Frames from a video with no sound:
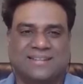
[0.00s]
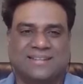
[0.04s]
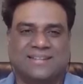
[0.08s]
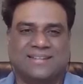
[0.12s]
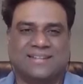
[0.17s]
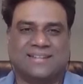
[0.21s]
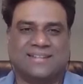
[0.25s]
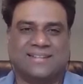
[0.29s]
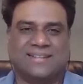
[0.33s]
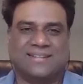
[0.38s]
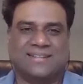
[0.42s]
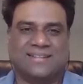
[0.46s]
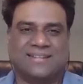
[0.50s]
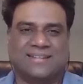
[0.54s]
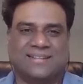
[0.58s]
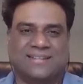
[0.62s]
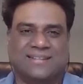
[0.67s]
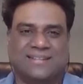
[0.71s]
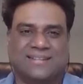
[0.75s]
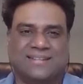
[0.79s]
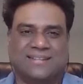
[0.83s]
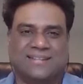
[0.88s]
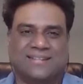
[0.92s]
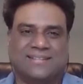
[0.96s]

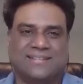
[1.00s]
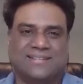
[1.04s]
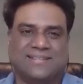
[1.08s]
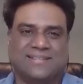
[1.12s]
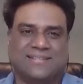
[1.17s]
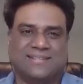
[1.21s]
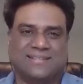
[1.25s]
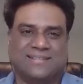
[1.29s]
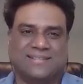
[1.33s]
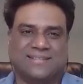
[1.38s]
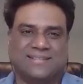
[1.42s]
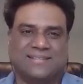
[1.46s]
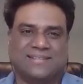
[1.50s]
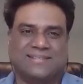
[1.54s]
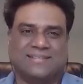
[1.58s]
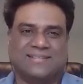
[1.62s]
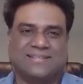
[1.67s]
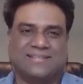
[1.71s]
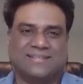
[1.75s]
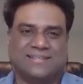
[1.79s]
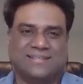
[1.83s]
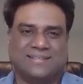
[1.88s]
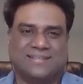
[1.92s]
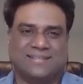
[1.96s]

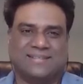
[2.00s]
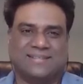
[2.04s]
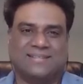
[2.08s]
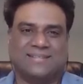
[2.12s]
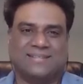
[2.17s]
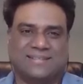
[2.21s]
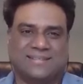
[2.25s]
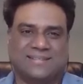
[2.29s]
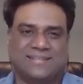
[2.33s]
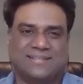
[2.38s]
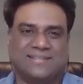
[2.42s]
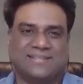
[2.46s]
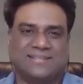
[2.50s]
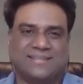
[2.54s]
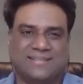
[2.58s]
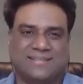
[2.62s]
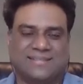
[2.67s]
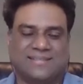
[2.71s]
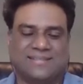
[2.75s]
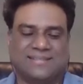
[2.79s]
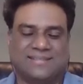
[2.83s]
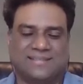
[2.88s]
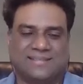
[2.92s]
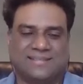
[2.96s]

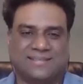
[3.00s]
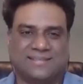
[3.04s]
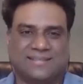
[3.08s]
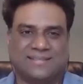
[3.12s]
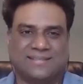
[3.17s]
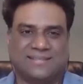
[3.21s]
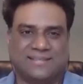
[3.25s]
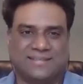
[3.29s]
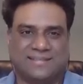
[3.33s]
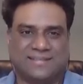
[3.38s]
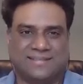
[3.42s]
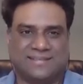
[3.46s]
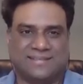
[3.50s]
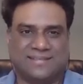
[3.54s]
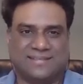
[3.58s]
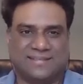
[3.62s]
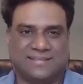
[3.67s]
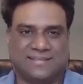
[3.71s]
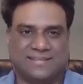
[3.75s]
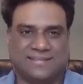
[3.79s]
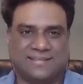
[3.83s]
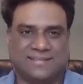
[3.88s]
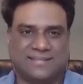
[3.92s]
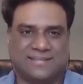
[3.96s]

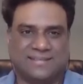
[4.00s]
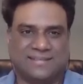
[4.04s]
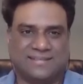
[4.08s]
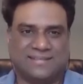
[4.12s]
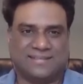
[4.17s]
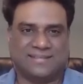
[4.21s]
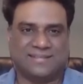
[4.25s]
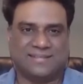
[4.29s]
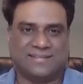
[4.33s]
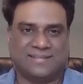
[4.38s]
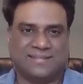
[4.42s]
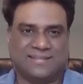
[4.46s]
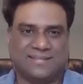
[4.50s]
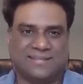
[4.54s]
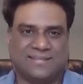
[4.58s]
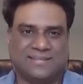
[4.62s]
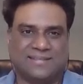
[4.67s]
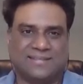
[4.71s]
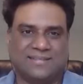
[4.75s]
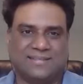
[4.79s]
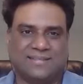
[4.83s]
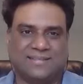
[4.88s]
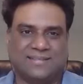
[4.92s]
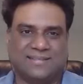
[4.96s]

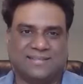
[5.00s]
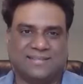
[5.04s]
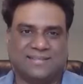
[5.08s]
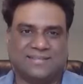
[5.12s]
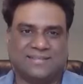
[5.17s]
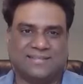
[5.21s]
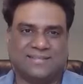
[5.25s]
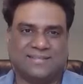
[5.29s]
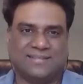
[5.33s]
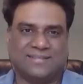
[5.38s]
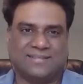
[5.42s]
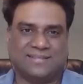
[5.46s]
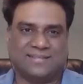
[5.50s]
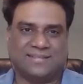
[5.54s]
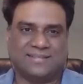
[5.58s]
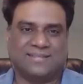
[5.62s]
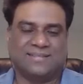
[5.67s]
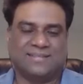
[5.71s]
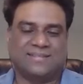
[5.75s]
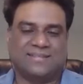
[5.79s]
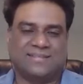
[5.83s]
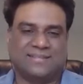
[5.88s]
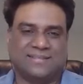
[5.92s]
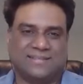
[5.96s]

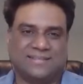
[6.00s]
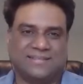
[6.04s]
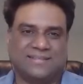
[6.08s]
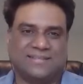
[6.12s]
(silent)